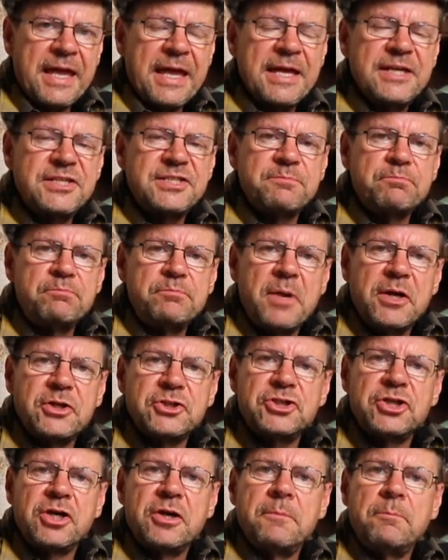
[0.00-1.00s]
is
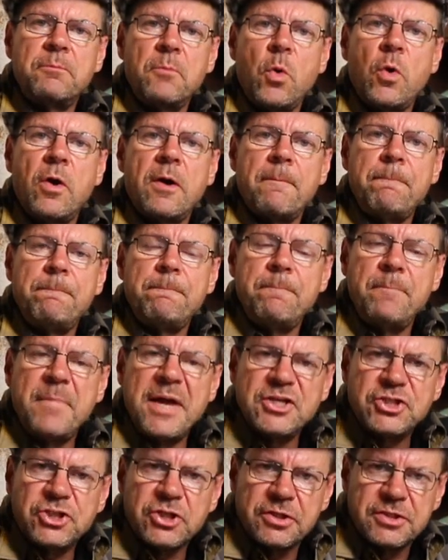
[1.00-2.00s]
much more
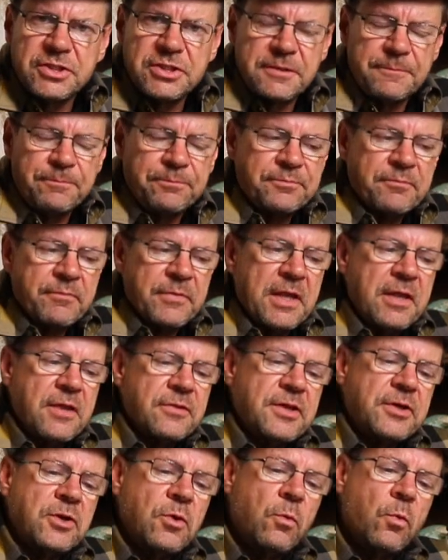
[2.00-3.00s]
measured
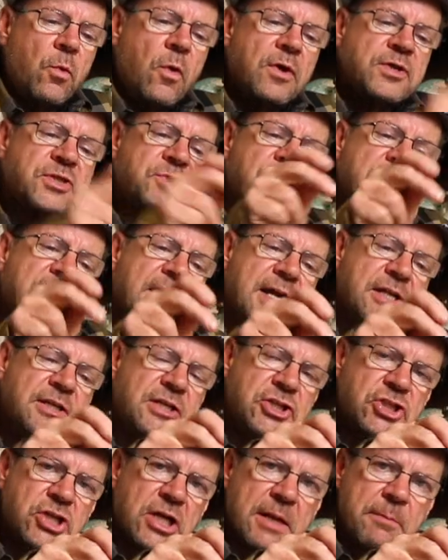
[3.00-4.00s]
than it was when I
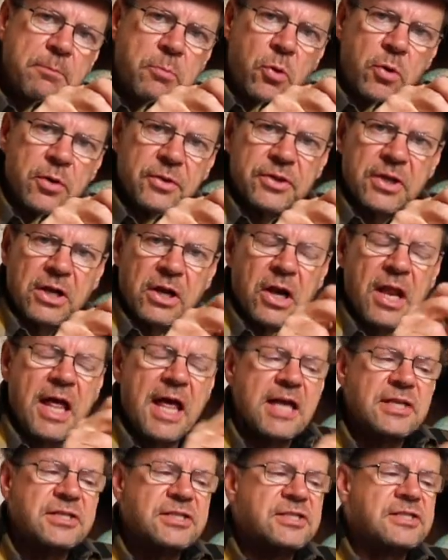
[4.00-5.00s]
initially poured the
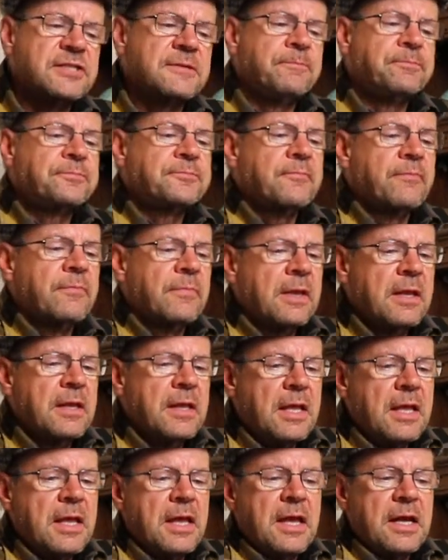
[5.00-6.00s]
glass.
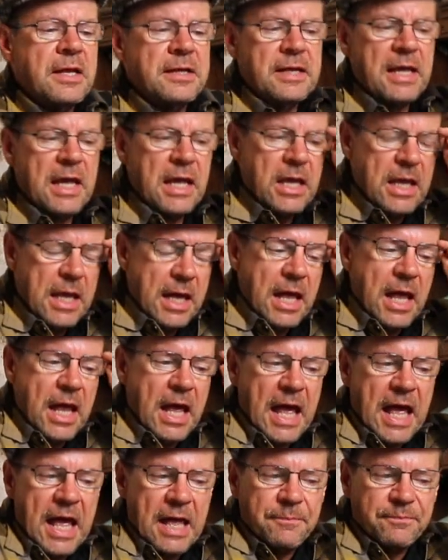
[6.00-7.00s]
Now,
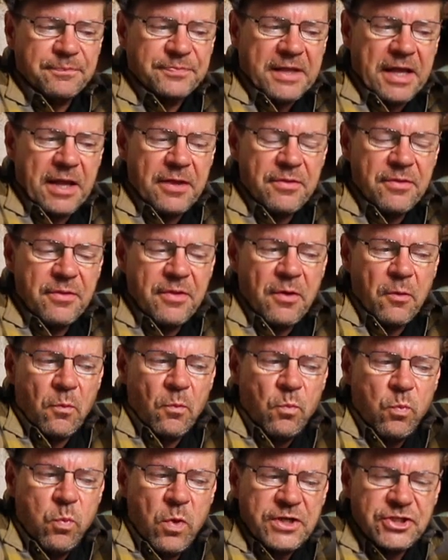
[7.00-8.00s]

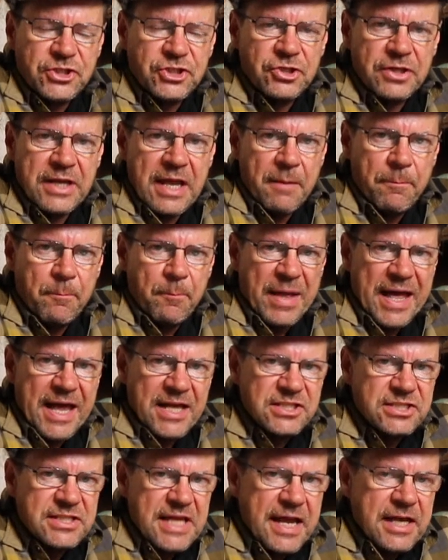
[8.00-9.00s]
once you get
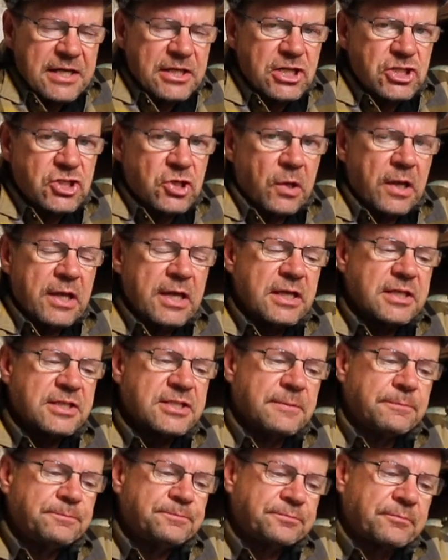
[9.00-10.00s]
past that initial
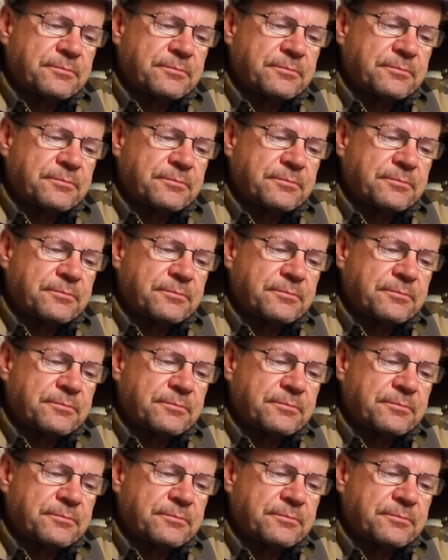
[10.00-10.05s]
hit,